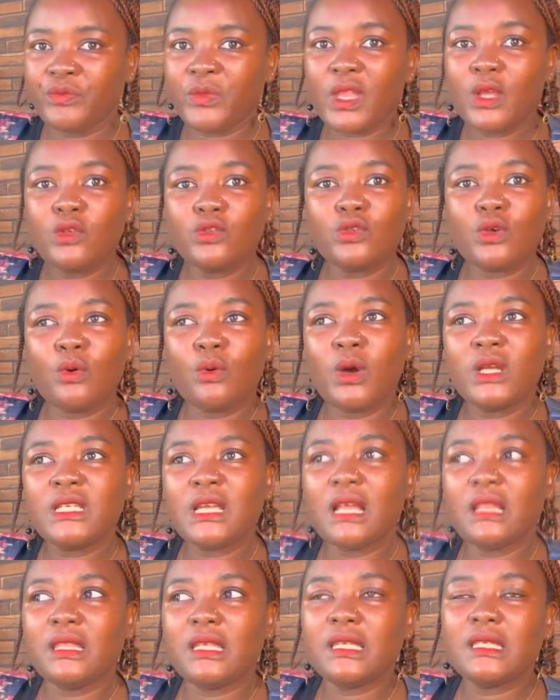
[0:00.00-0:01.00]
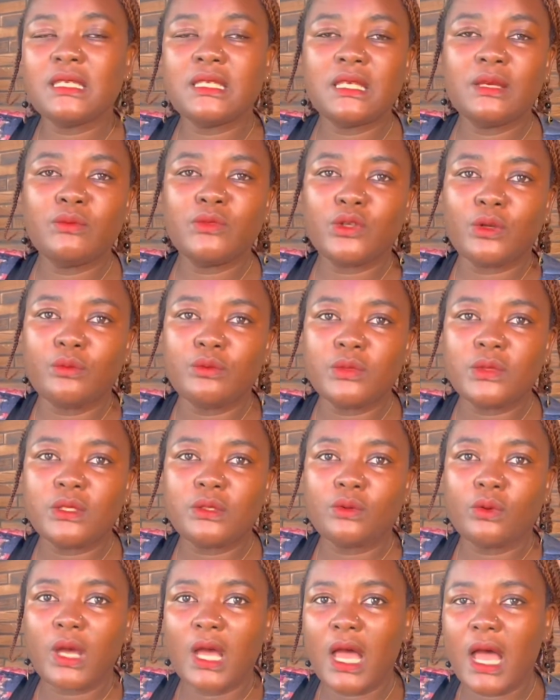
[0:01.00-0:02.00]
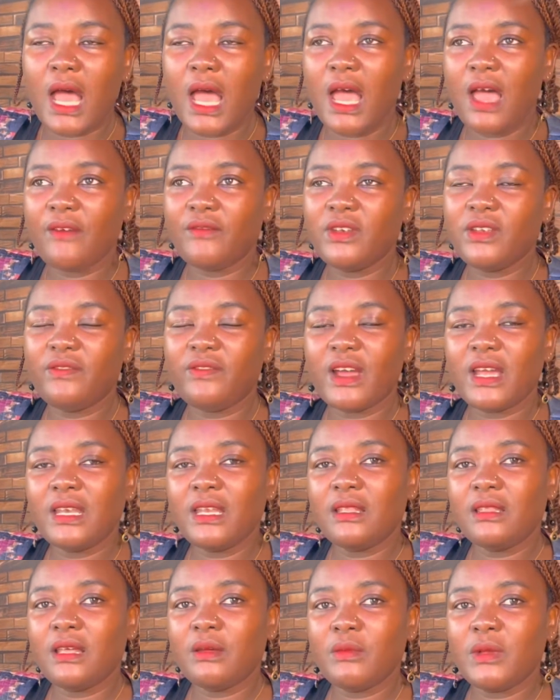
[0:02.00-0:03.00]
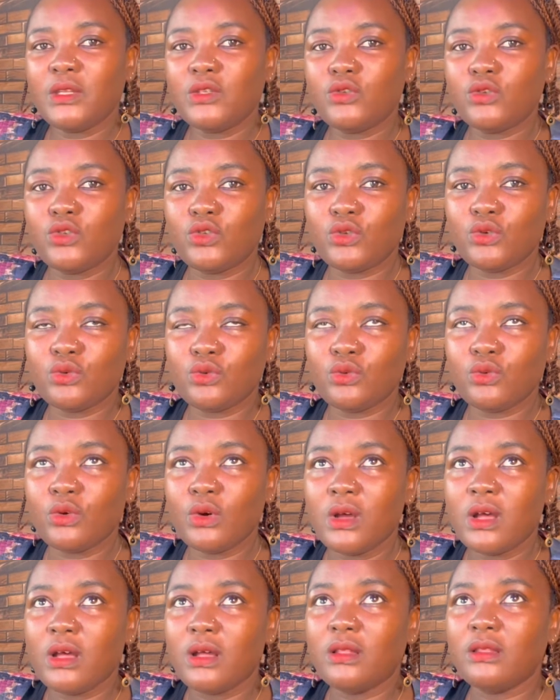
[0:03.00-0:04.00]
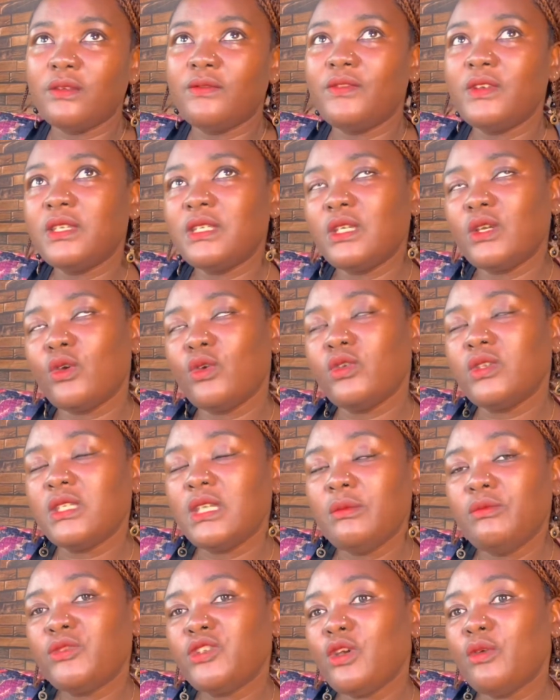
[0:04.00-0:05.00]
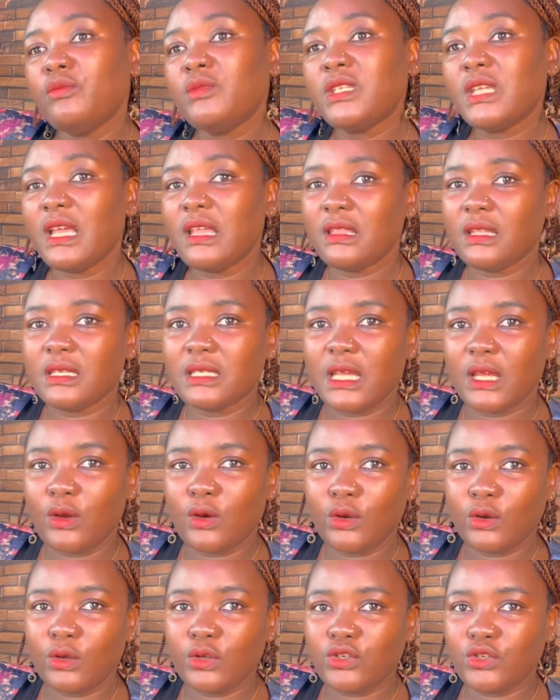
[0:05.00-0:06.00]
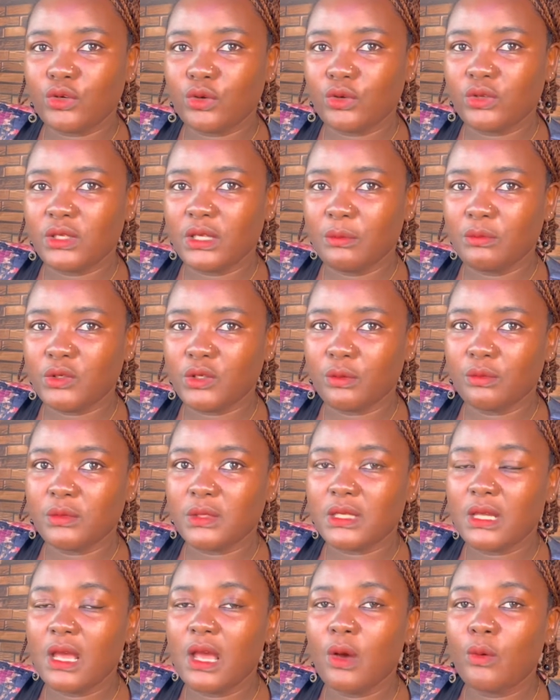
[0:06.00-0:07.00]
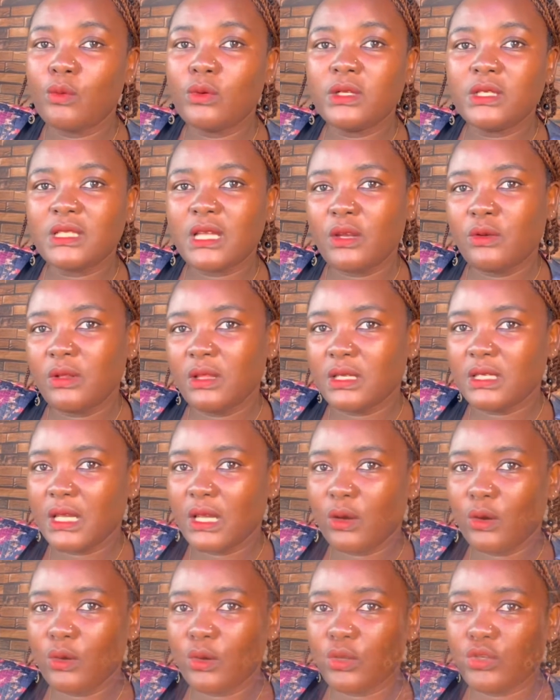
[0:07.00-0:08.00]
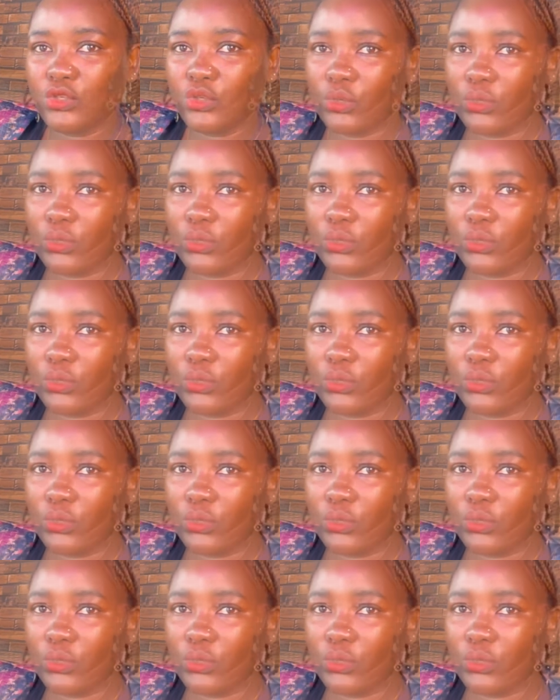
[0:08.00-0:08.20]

So what are these symptoms? I have divided them into two: the physical symptoms and the psychological symptoms. We'll start with the psychological